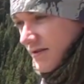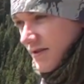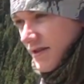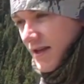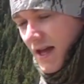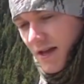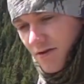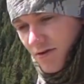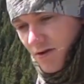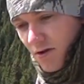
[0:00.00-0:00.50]

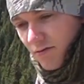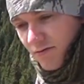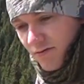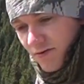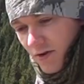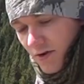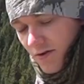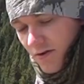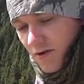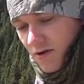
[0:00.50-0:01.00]
Can you go
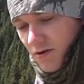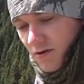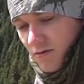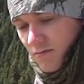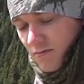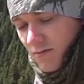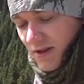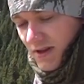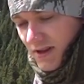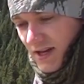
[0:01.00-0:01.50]
further
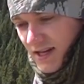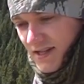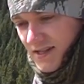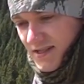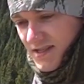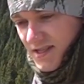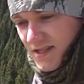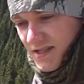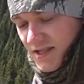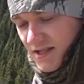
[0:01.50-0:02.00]
with a Leica
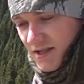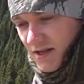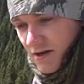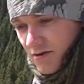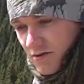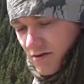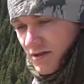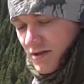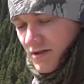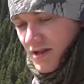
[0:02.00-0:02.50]

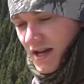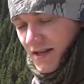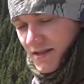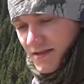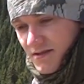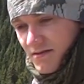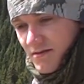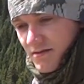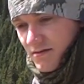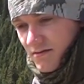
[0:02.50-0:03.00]
1600?
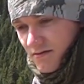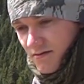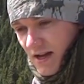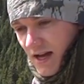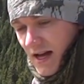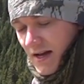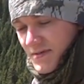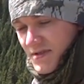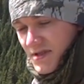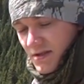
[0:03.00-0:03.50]
Yes,
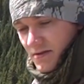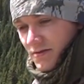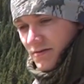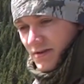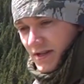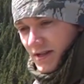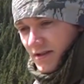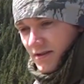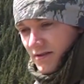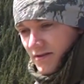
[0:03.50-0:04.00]

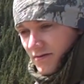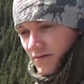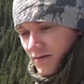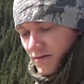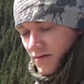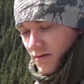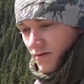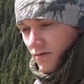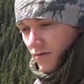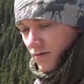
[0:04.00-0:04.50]
absolutely.
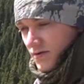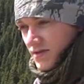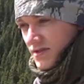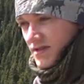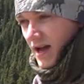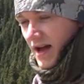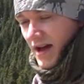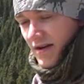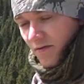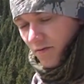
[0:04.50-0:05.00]

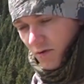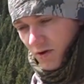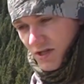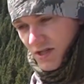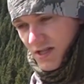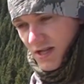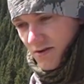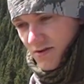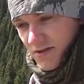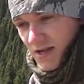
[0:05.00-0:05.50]
Those, I've
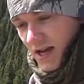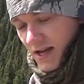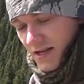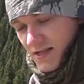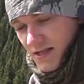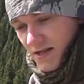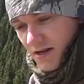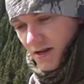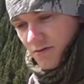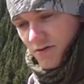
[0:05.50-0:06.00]
reached out to
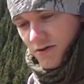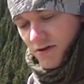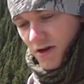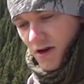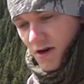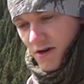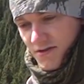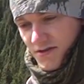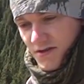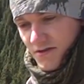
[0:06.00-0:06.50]
1,800
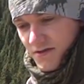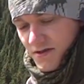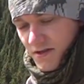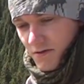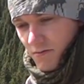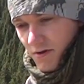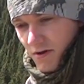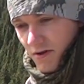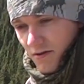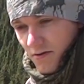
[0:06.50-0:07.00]
yards
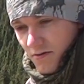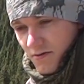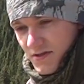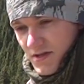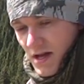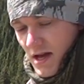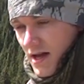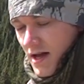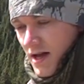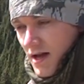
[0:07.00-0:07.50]
using one of
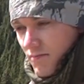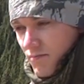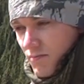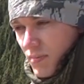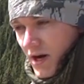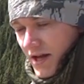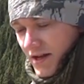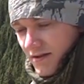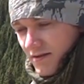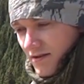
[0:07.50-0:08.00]
those,
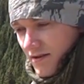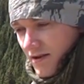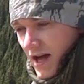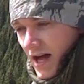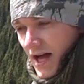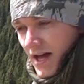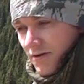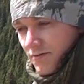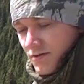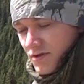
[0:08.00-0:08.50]
but
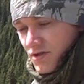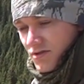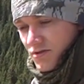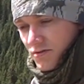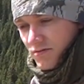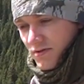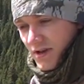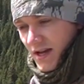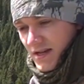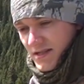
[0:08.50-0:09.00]
I don't
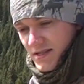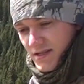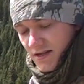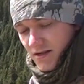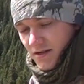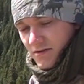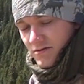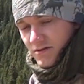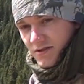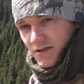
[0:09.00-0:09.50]
shoot
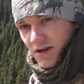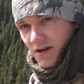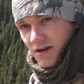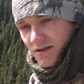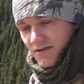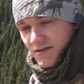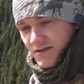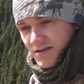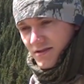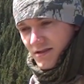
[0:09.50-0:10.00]
1,800
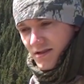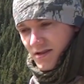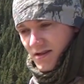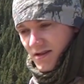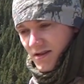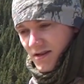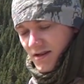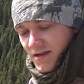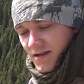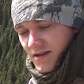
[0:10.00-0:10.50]
yards.
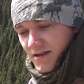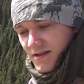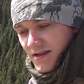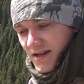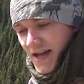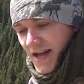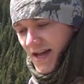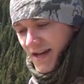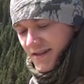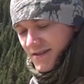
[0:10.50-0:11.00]

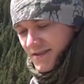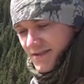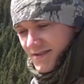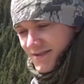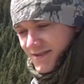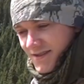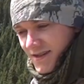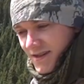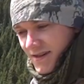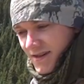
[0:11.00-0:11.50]

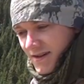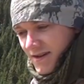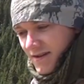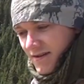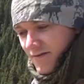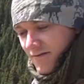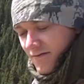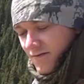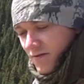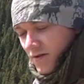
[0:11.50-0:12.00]
And
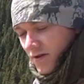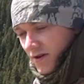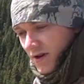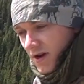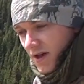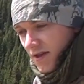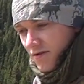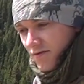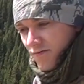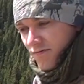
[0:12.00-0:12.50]
for
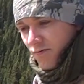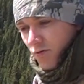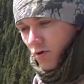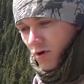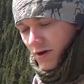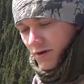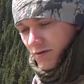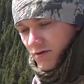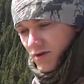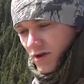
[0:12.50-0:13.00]
another
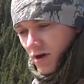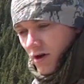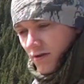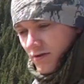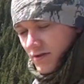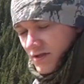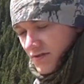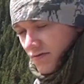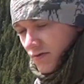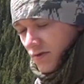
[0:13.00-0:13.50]

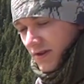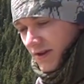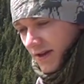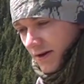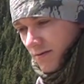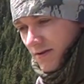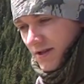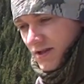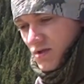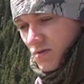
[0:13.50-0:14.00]
$400, for
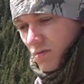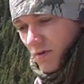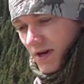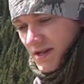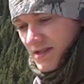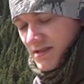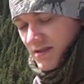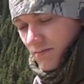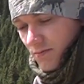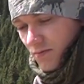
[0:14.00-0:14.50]
literally
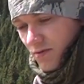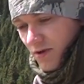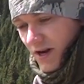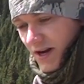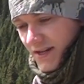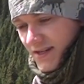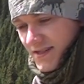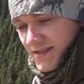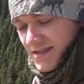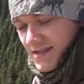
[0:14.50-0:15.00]
twice the
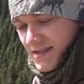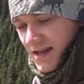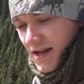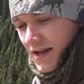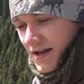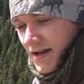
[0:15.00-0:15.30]
price,